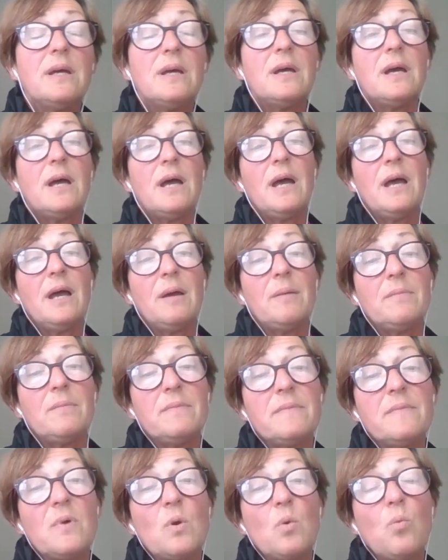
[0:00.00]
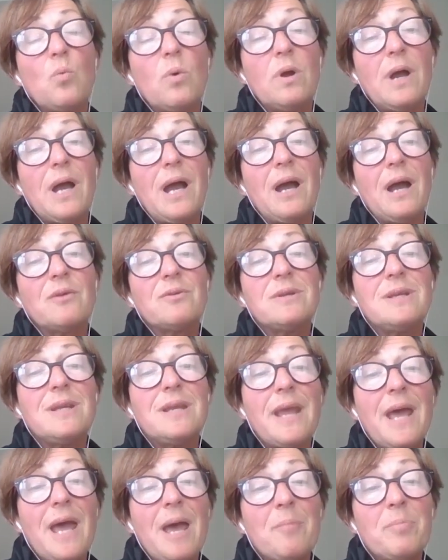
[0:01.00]
how did
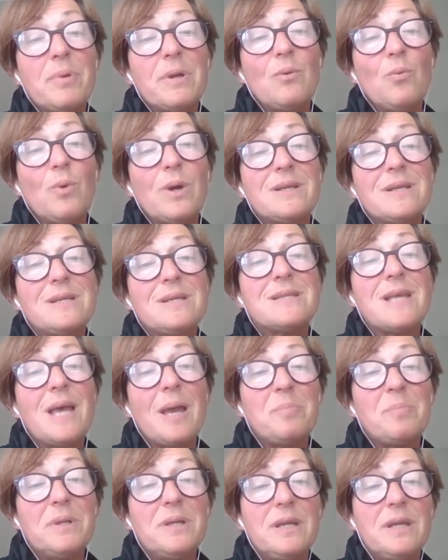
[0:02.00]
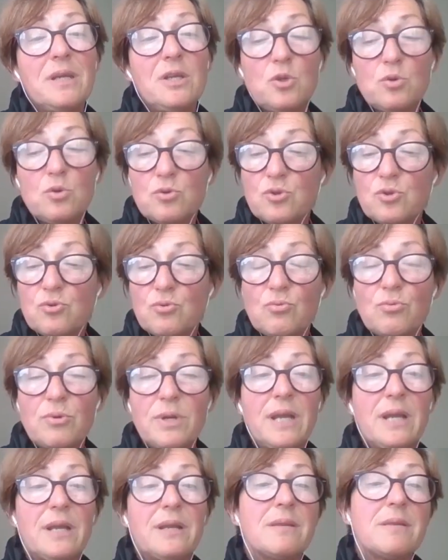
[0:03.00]
it happen, what is happening in your
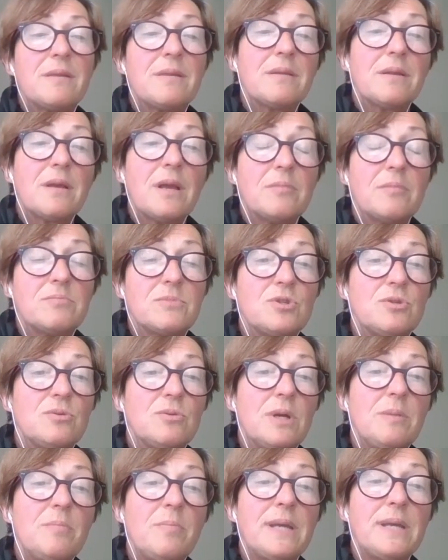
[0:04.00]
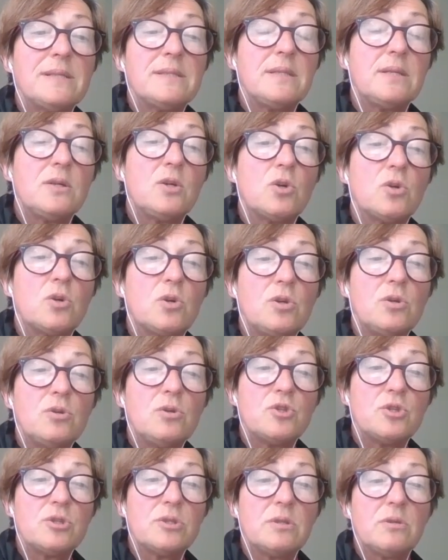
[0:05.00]
story, and come to a basic
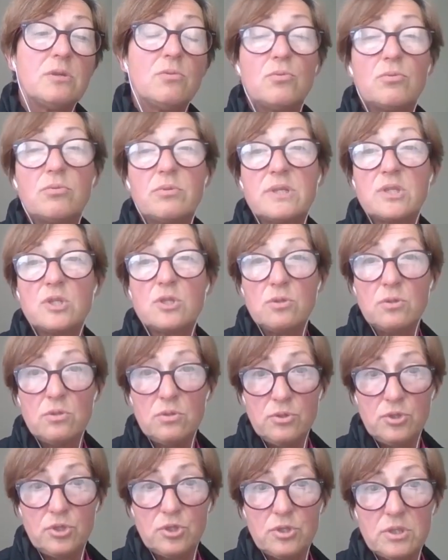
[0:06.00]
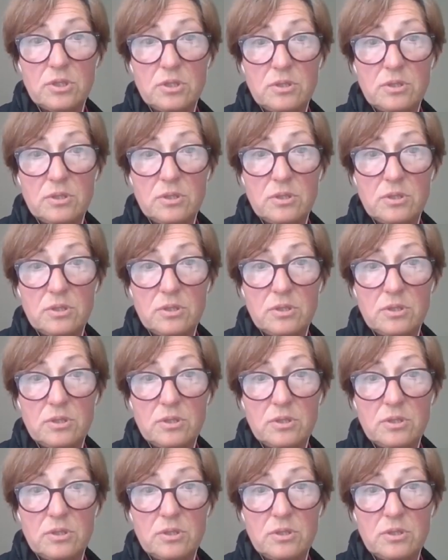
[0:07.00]
conclusion or a solution.